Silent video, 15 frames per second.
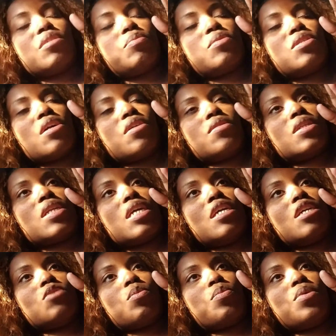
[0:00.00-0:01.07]
certain
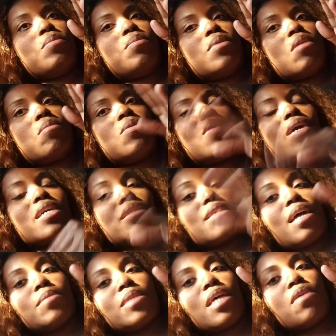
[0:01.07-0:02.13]
things with people no more i
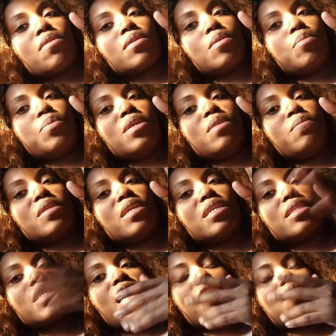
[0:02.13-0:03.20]
stopped talking to people that's
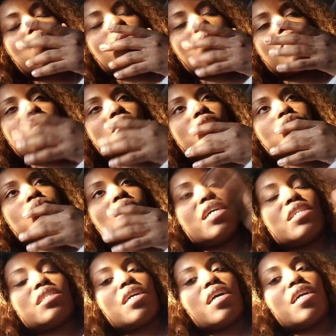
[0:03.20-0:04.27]
kind of one reason why i
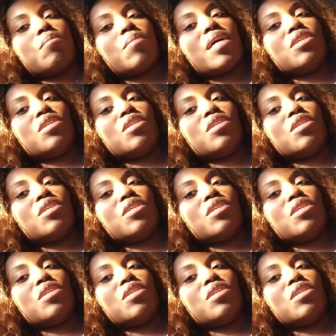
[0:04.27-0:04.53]
started my